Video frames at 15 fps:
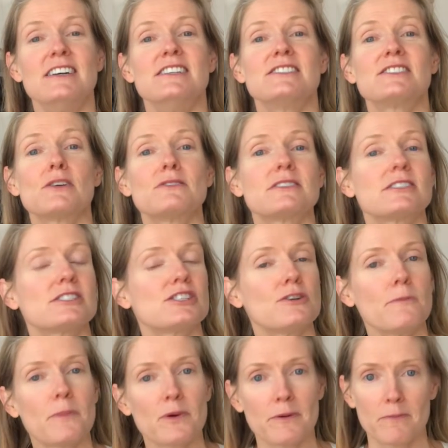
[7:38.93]
So it's
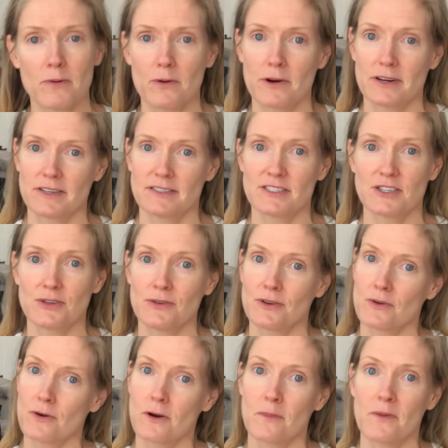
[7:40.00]
super important to
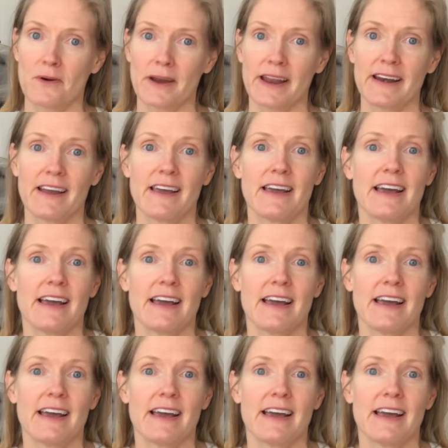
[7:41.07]
incorporate